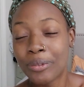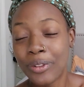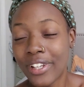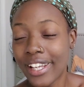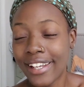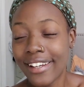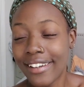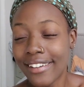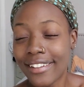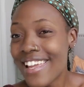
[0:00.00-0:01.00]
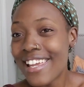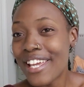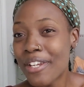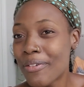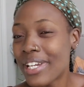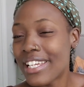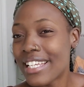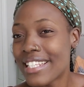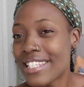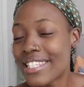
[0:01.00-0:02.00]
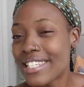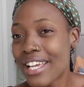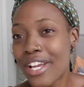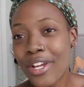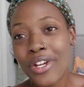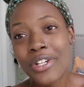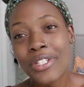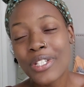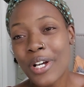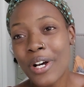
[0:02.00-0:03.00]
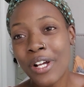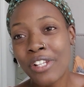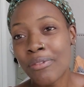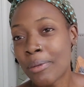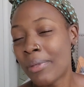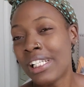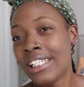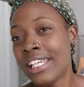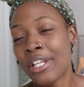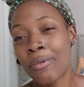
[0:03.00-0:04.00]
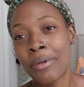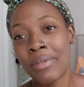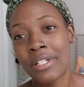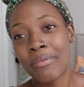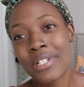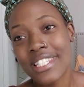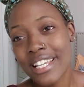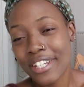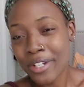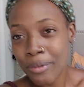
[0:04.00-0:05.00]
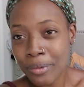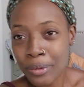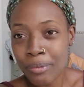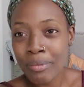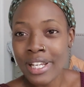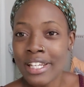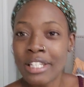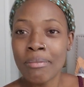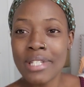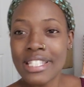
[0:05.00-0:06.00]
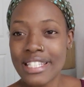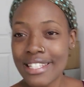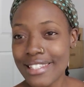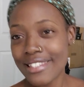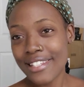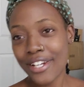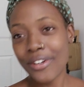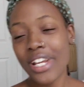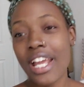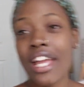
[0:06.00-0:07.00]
Okay, anyways, to all of our melanated women, protect your womb by any means necessary.